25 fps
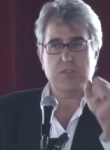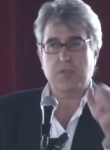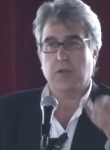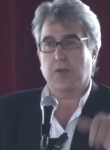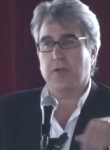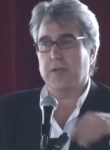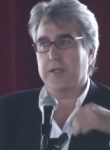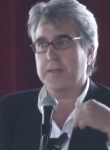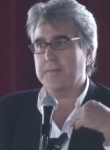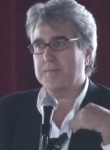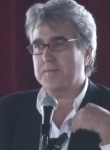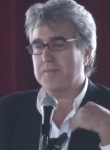
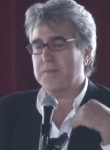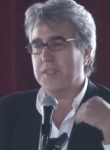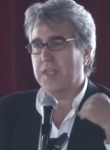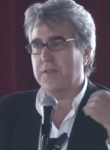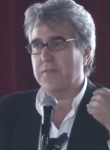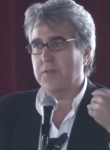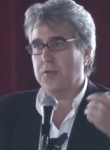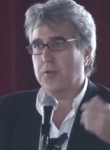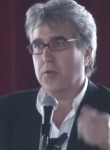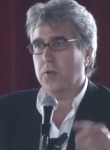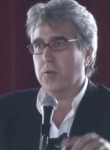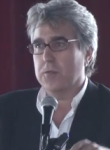Sorry, I
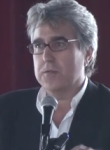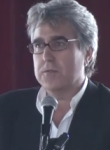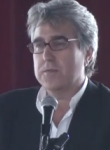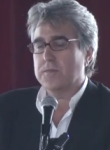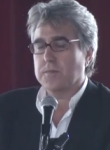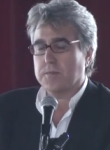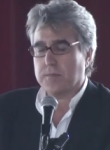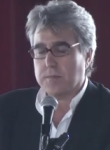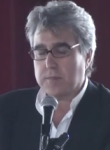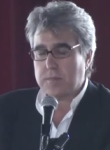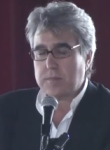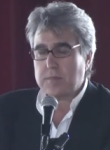have a cold.
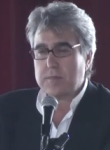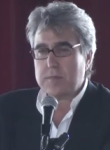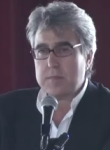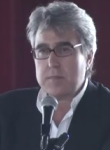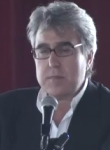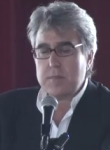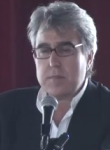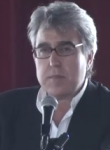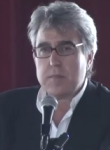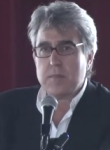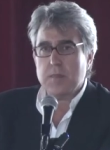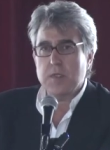
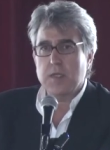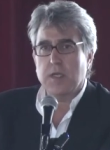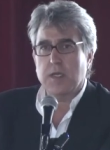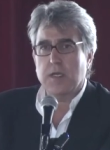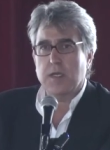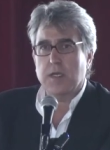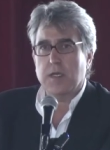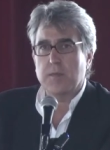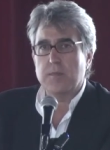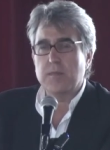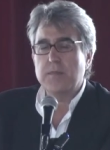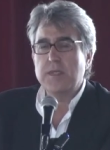
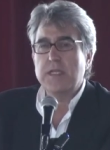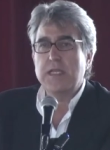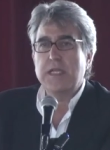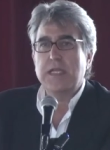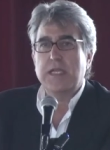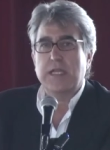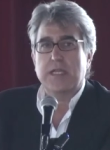Um,